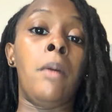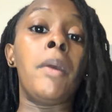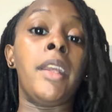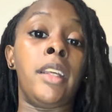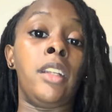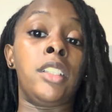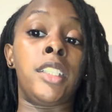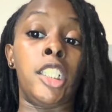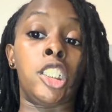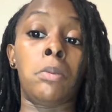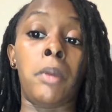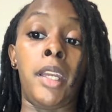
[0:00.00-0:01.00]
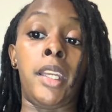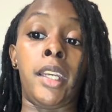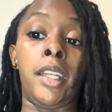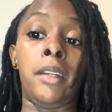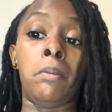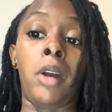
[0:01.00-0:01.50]
in the
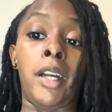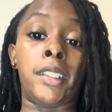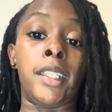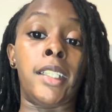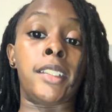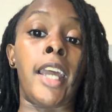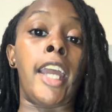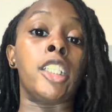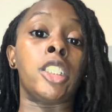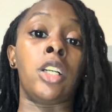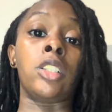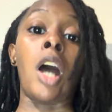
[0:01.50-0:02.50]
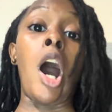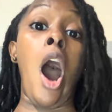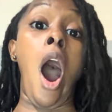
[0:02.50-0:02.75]
decision-making process that ensures